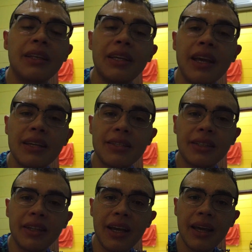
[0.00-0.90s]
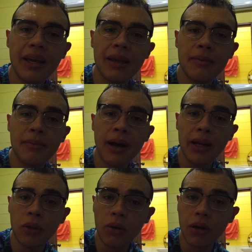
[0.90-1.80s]
Then yesterday,
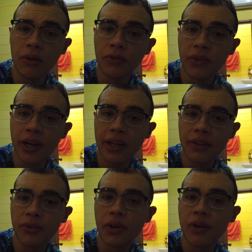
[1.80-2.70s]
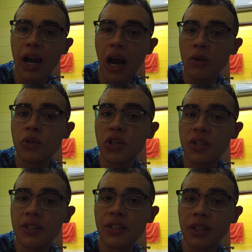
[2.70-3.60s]
my local friend from couch
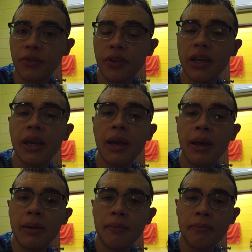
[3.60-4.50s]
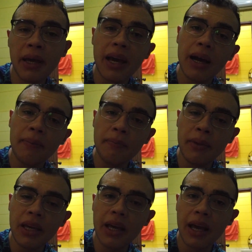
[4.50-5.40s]
surfing picked up
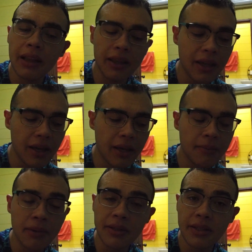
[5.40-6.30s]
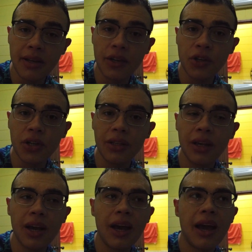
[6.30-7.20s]
me at the bus
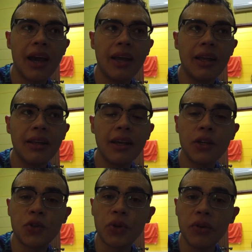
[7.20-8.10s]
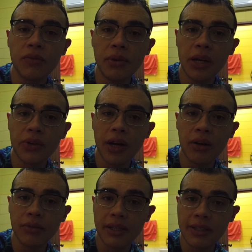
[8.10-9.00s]
station, and he drove me
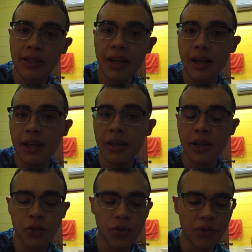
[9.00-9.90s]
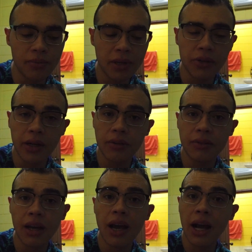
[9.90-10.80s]
around the city. He drove me
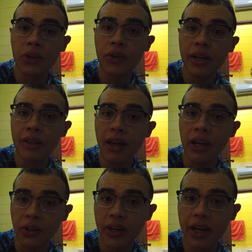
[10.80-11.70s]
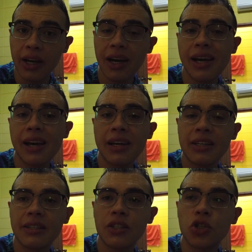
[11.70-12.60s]
around a great area,
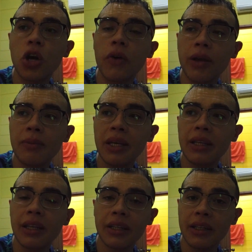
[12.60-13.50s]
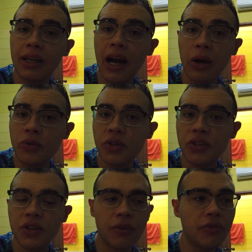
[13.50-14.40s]
showing me the
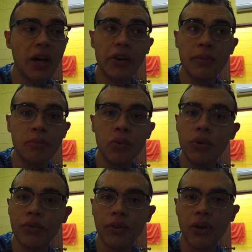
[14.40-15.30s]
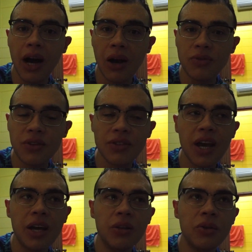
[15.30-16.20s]
houses, very beautiful houses.
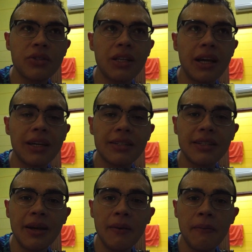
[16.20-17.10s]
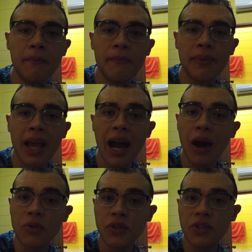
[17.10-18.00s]
Looks like some
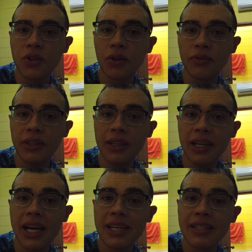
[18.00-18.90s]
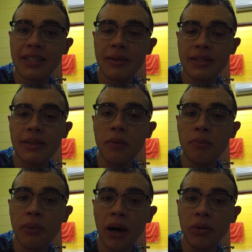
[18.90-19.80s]
houses of the Sao
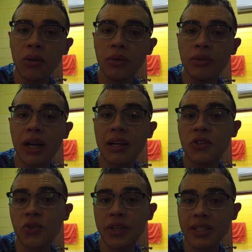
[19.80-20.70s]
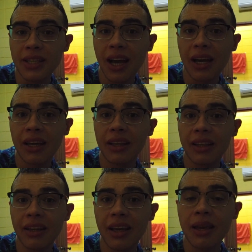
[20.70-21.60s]
Paulo countryside
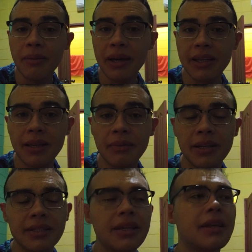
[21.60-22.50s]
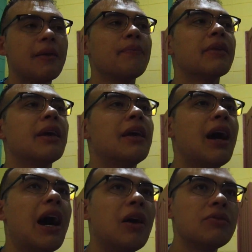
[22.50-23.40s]
in my city.
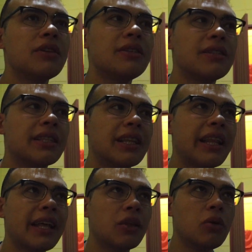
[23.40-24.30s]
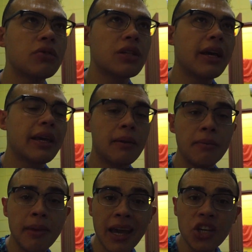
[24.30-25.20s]
Houses that looks like
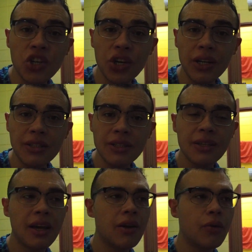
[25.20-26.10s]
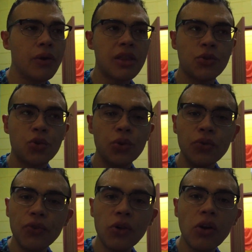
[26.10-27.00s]
mansions with
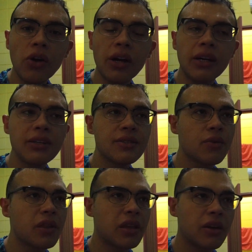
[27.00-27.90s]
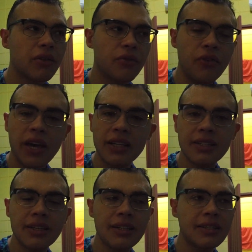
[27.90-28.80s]
2 floors, with
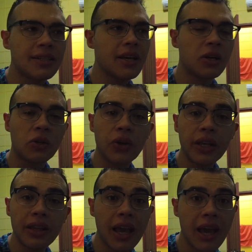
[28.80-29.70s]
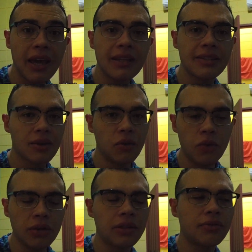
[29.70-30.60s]
fences, great gates,
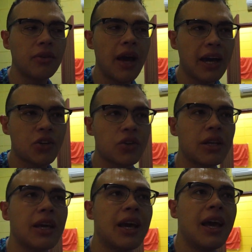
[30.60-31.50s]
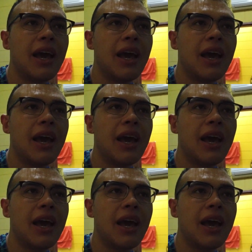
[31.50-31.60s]
wonderful actually.